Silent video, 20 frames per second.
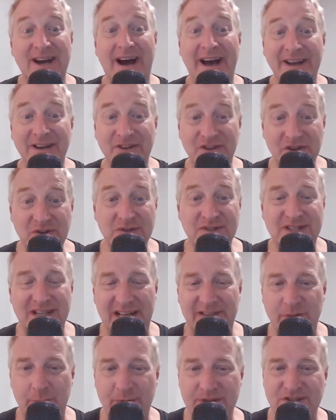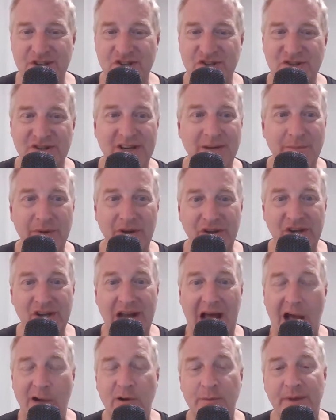I do still have a position in
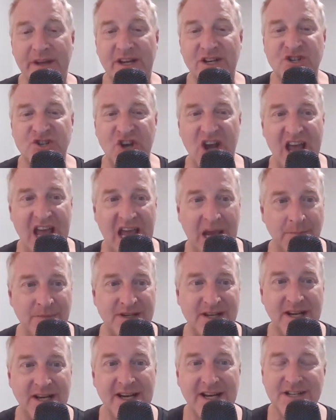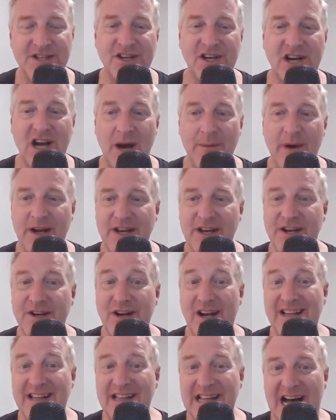Million. I would be ashamed to come on here
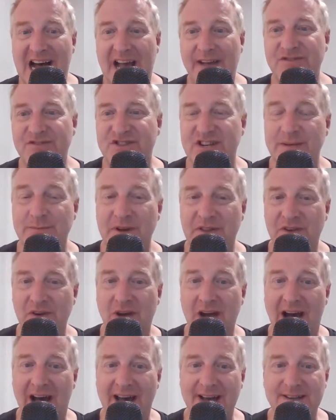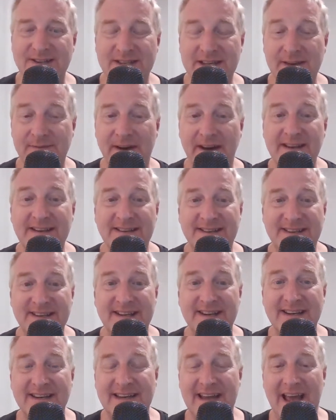and live stream with you guys if I
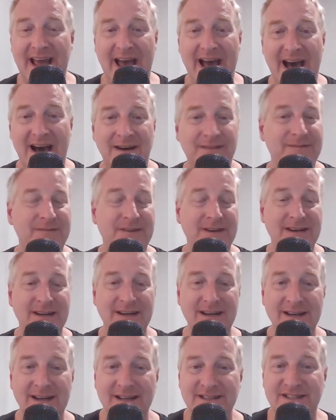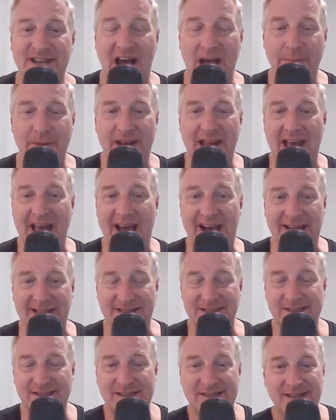didn't have Diamond
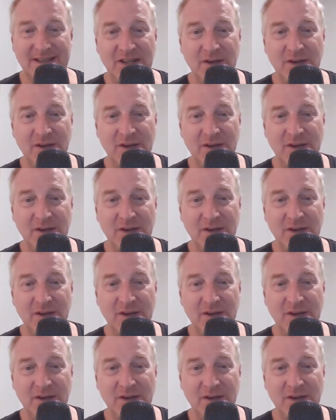Hands.